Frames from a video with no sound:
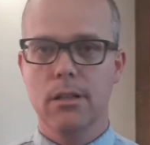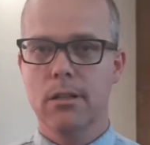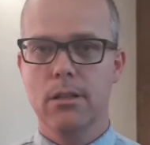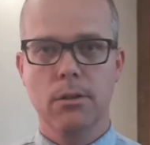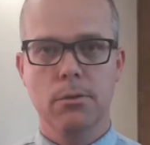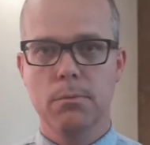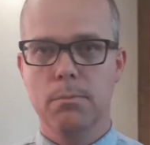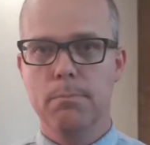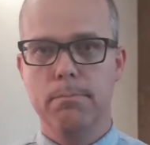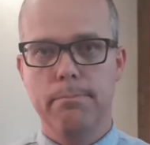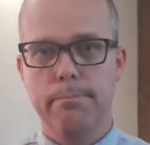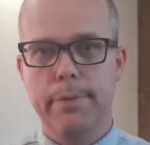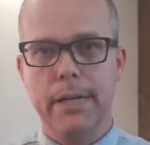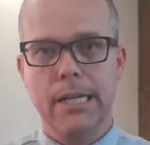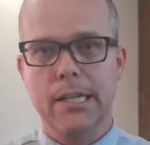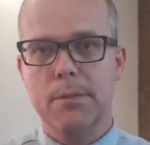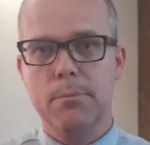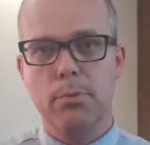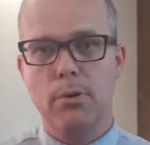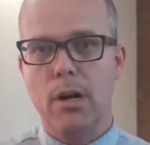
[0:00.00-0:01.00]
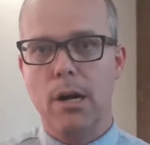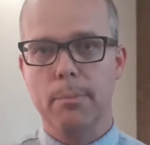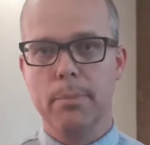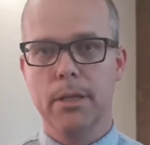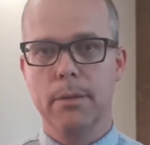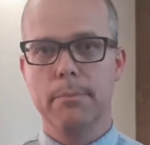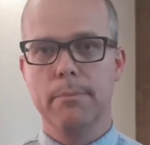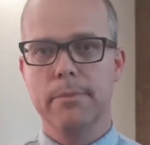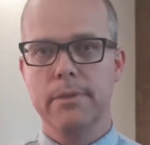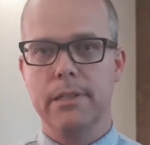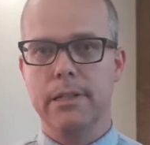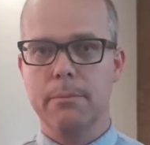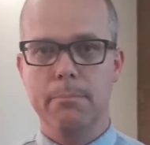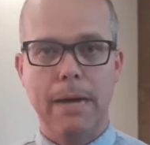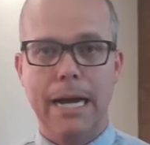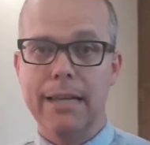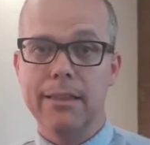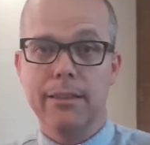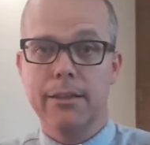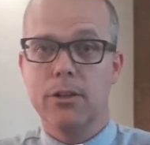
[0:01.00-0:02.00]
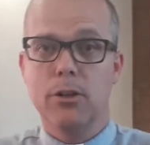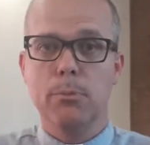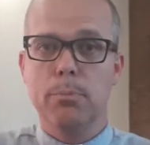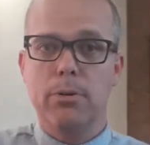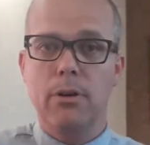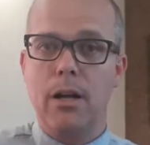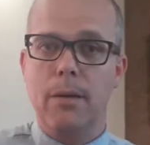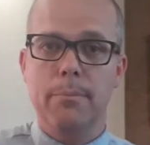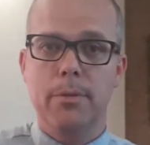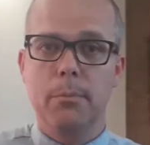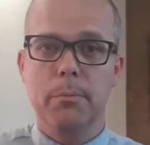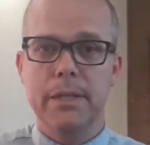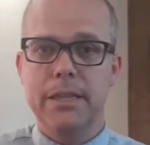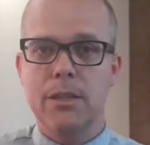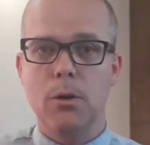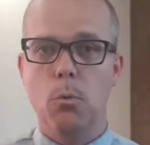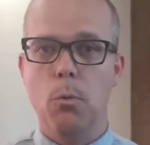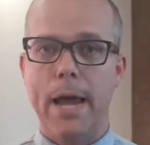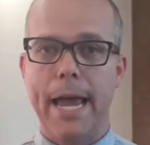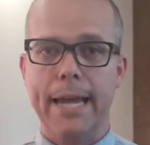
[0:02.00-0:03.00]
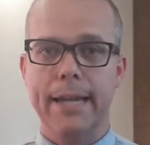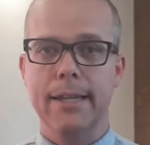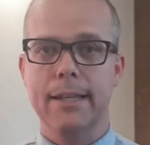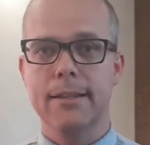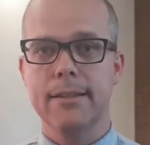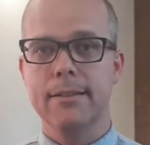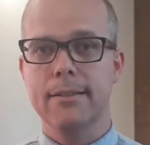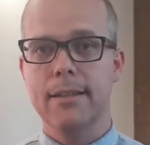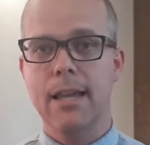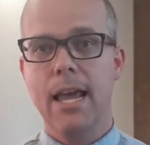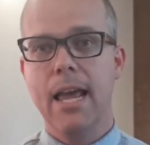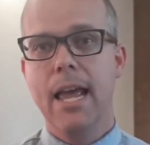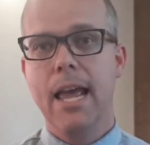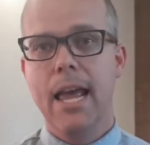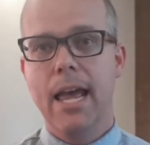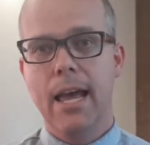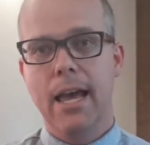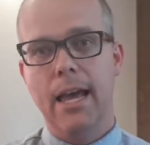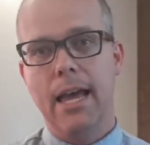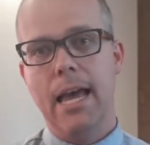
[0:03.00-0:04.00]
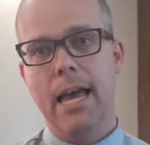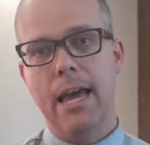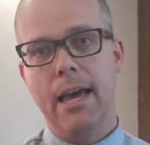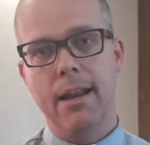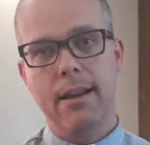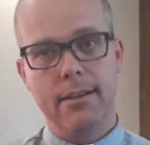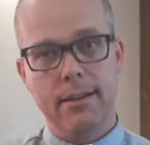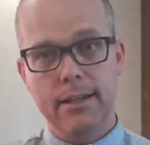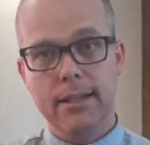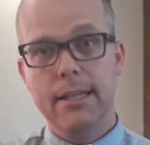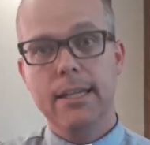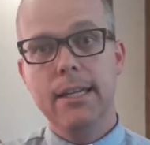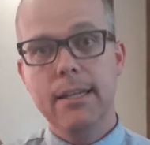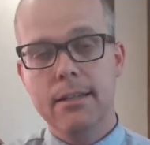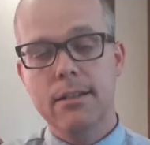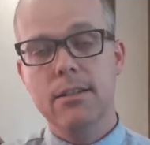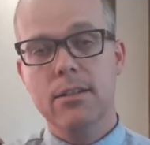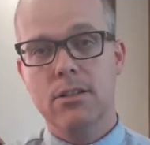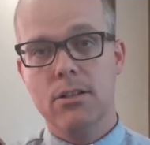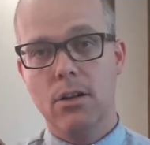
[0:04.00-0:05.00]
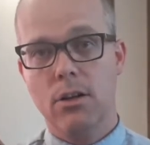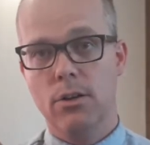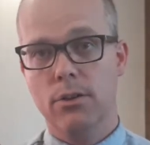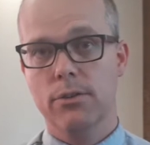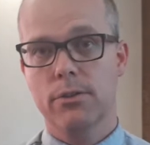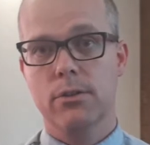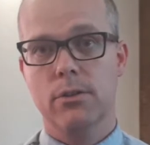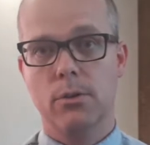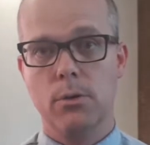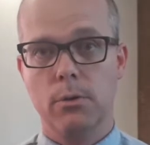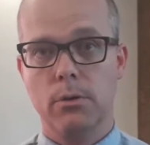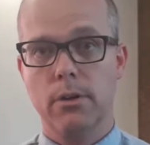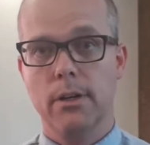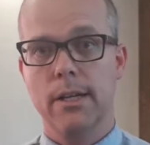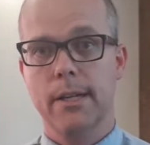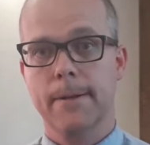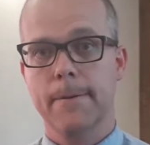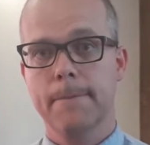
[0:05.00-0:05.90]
those biggest problems and my little problem with the wagons and the key to Saul's story.